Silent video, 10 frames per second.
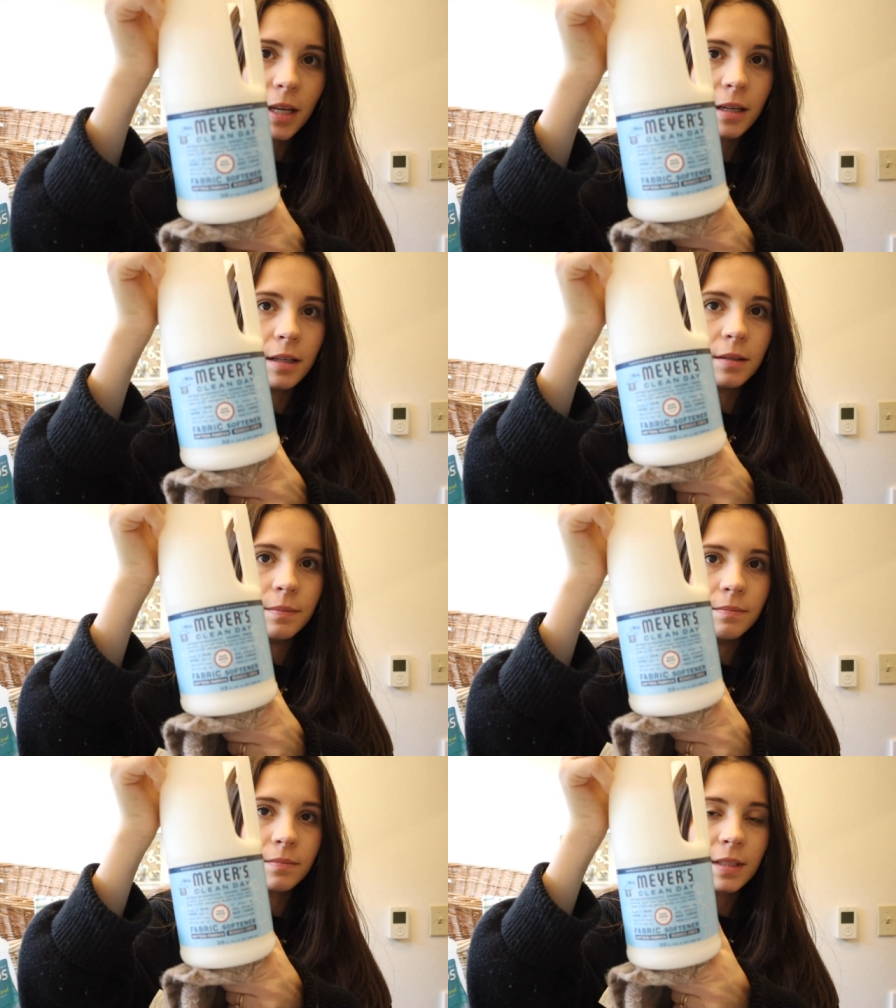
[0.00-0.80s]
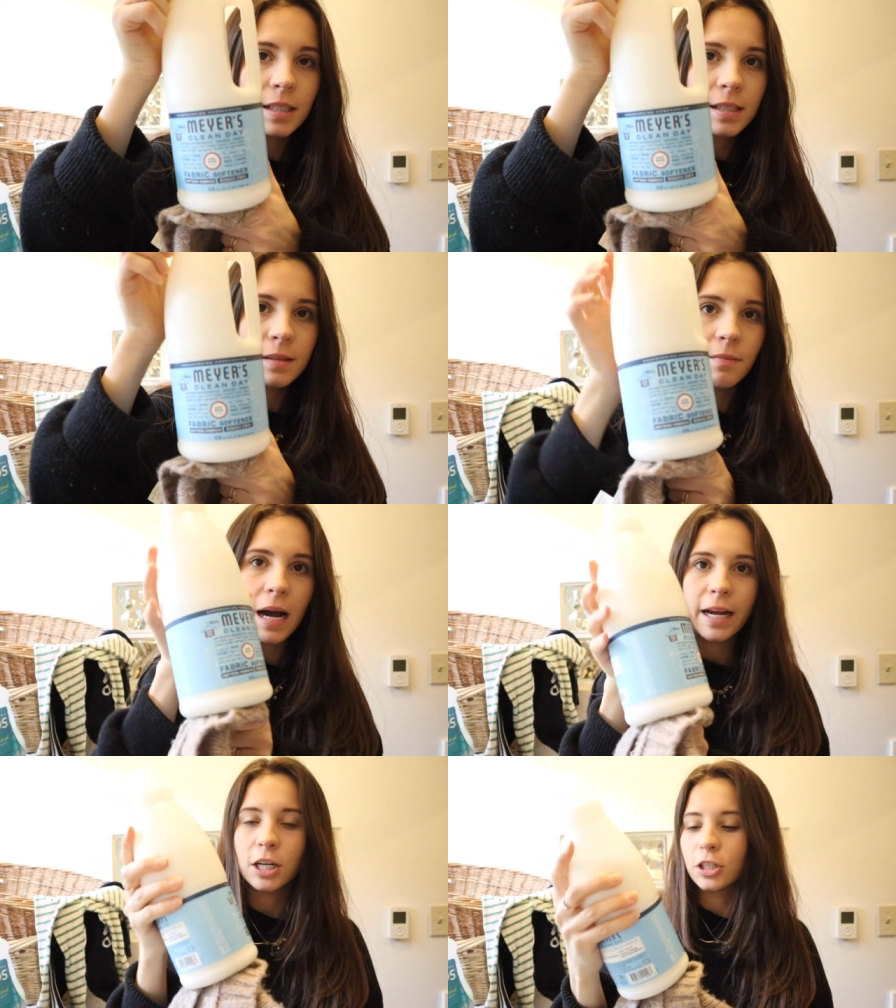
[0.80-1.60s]
um, this is
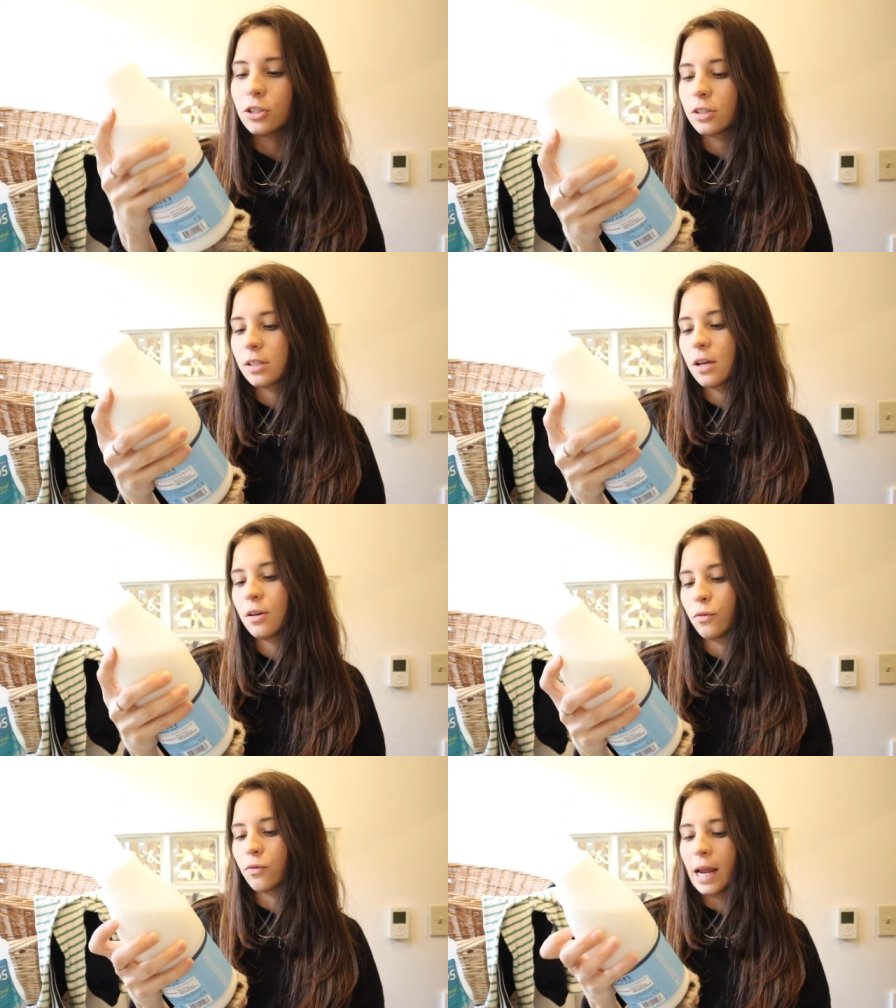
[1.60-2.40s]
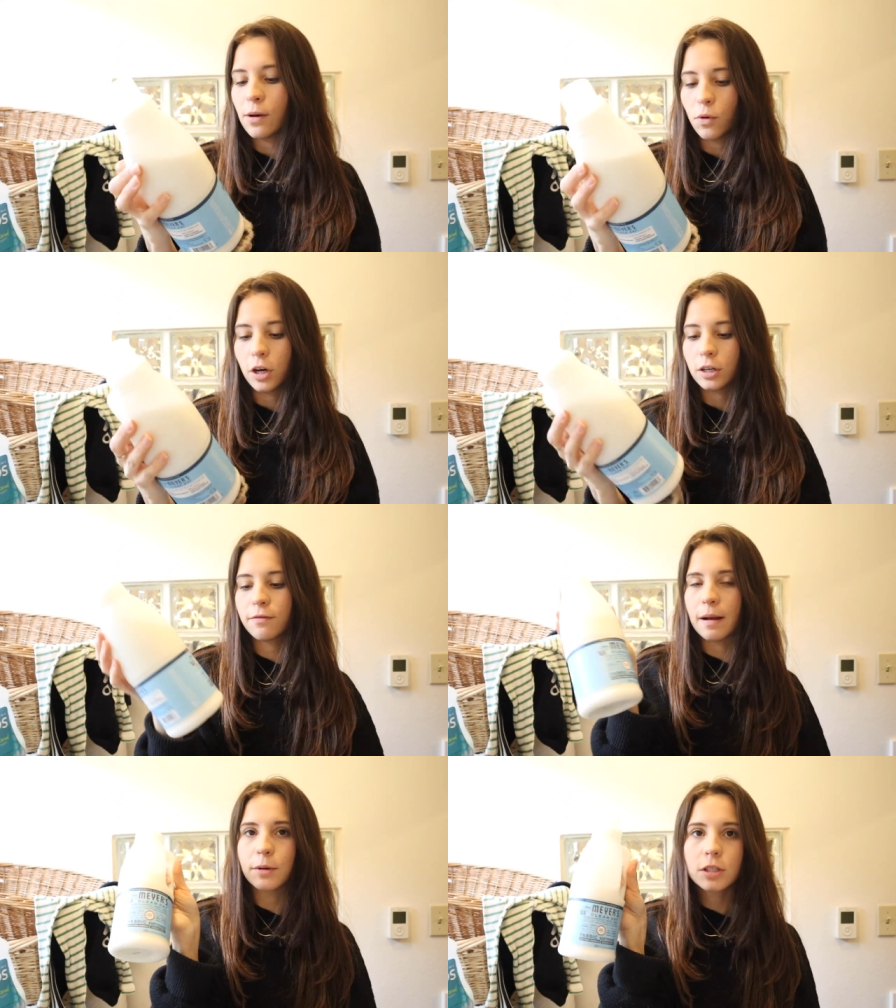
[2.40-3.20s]
Myers Rainwater
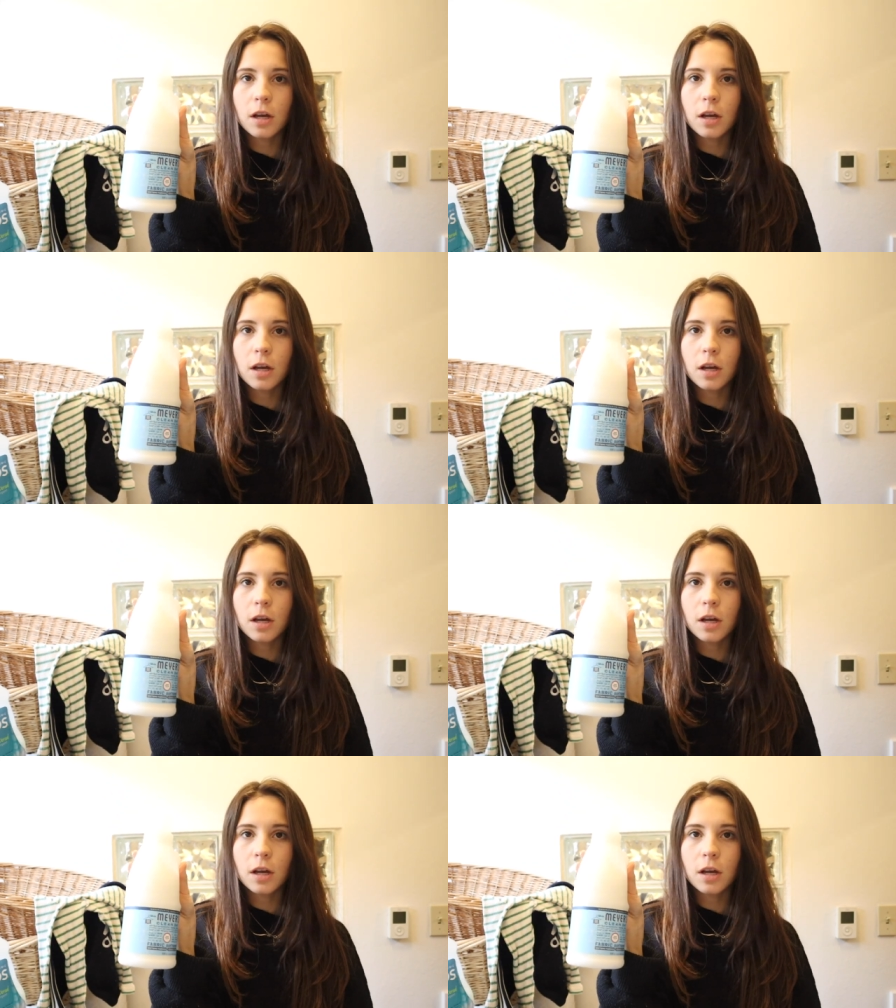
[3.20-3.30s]
Fabric